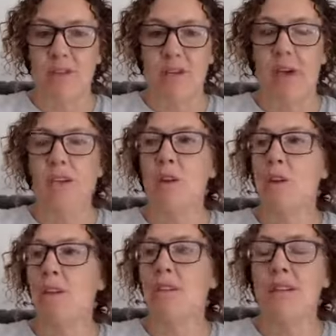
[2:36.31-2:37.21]
and you
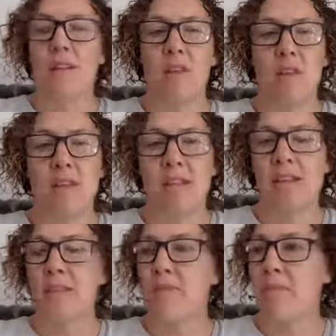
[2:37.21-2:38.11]
lose
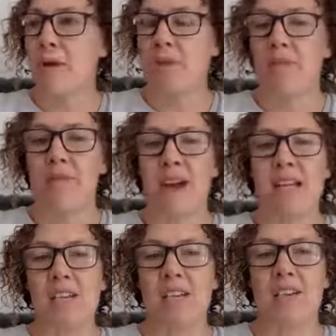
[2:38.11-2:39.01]
enthusiasm and
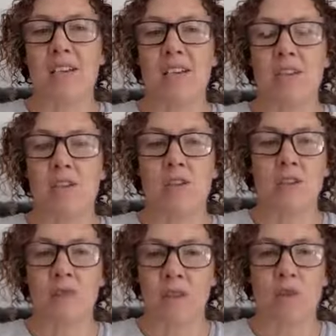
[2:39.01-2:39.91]
motivation, and you
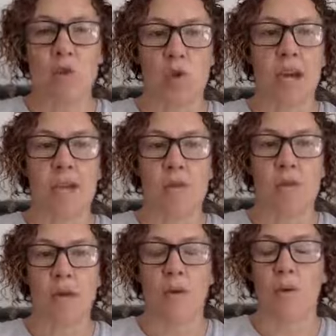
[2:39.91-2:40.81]
just feel drained with
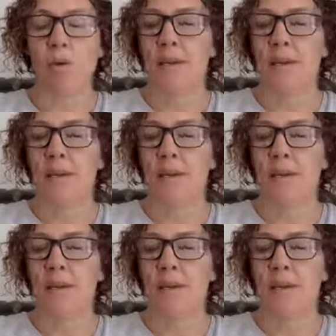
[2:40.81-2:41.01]
it all.